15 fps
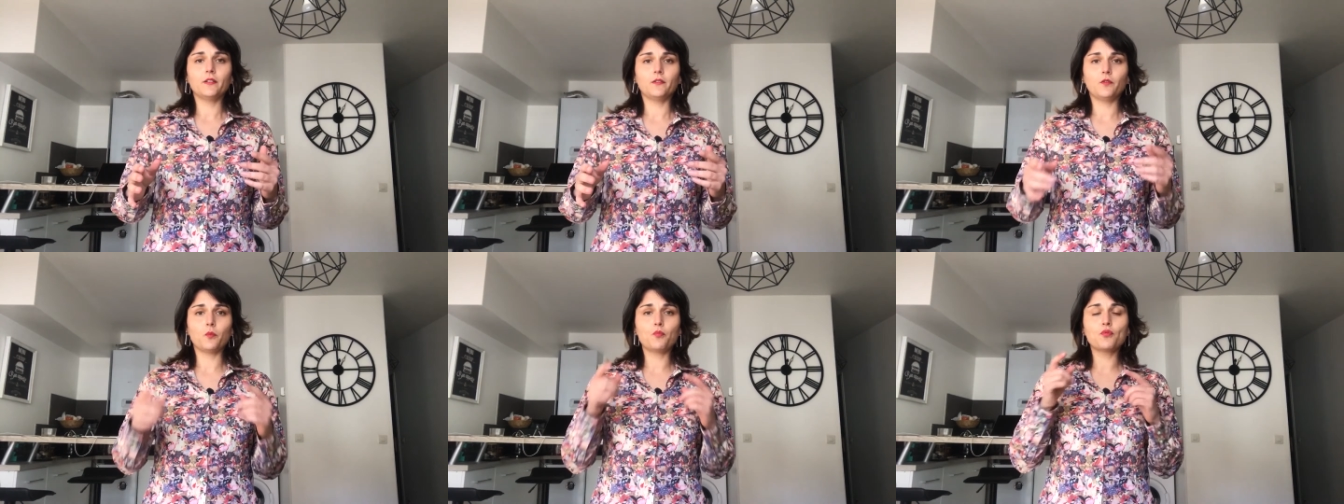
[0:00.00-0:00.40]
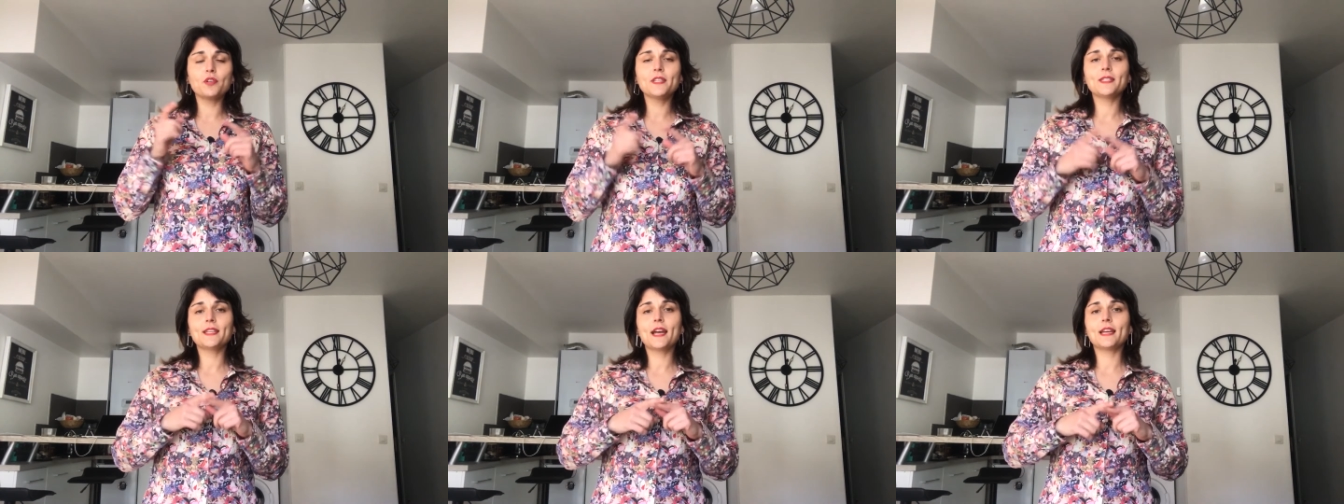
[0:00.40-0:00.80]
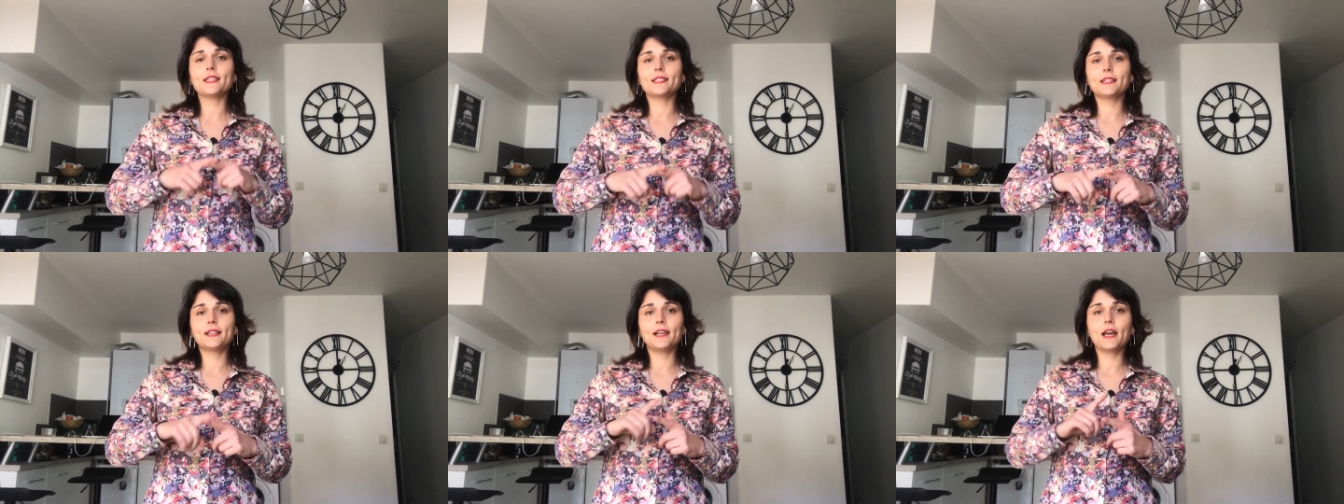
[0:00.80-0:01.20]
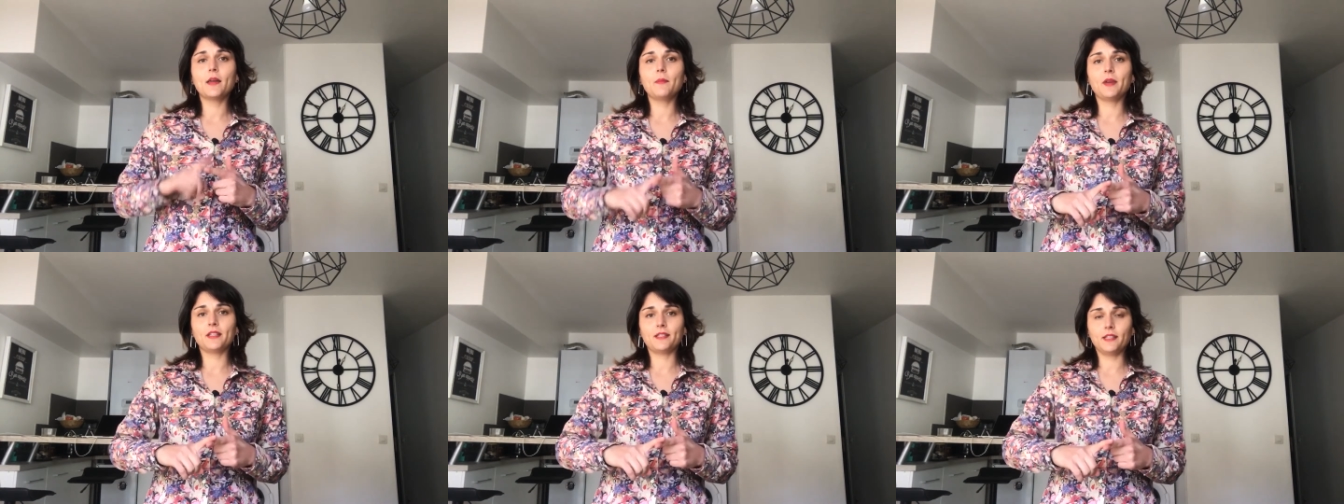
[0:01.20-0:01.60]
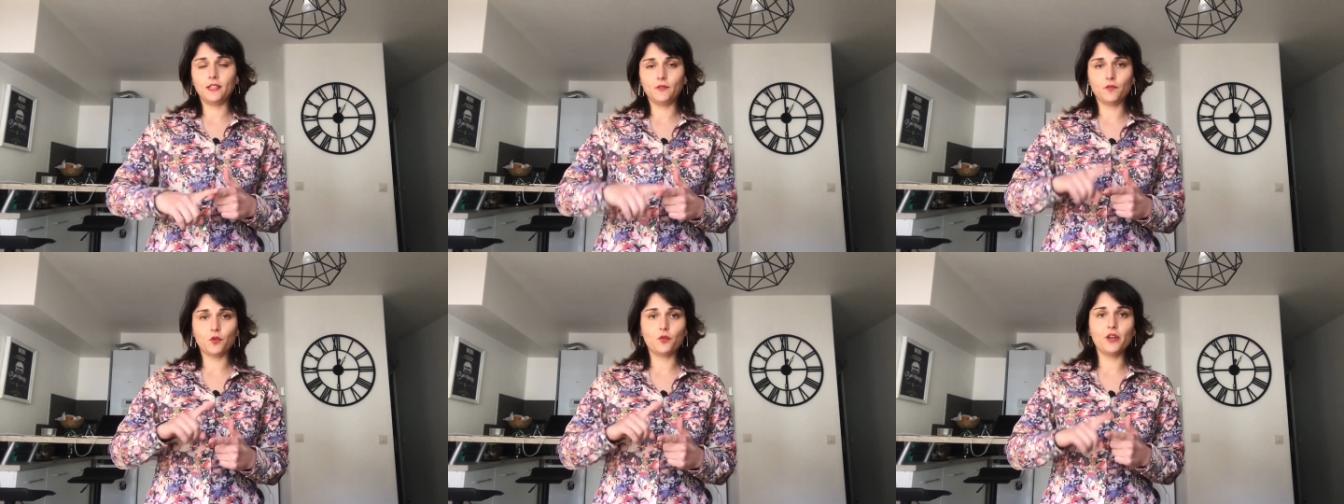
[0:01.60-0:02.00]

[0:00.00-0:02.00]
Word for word: the precise climate in the